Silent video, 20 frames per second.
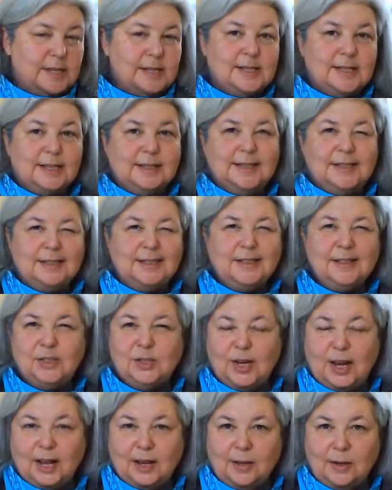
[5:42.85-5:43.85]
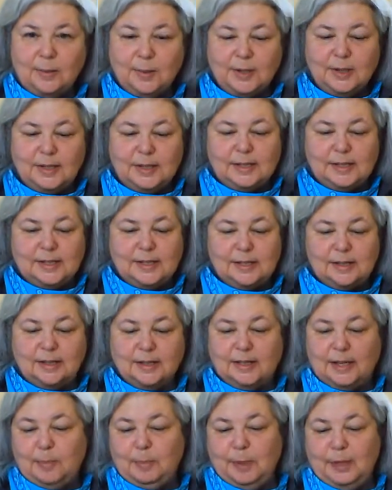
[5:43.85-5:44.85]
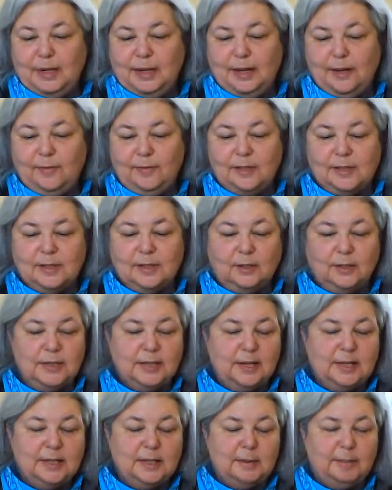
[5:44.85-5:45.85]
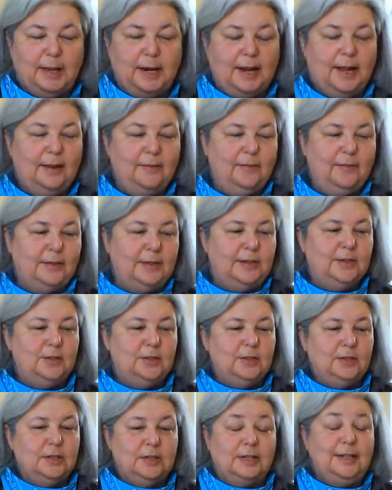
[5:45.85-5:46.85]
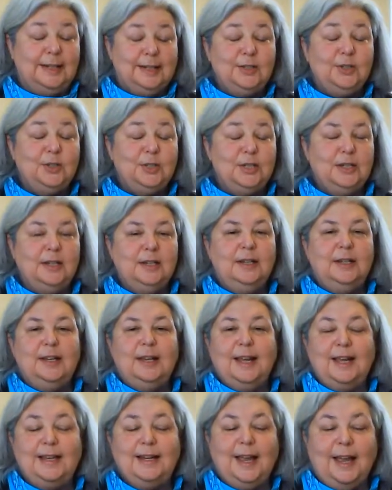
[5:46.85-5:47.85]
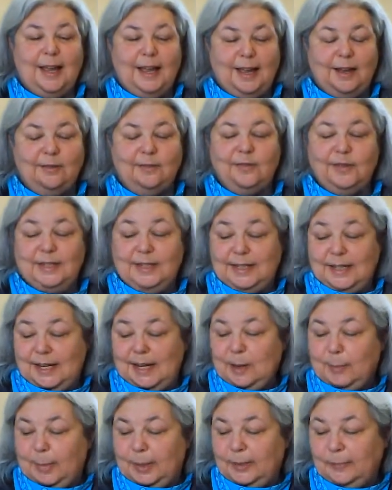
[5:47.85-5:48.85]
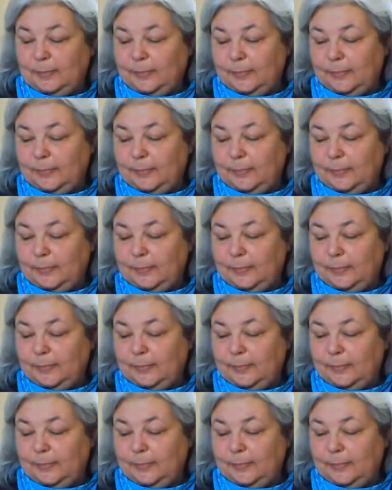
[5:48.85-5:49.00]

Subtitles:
It's a little shallower. It's still deep enough. It looks like it's about an inch and a half deep.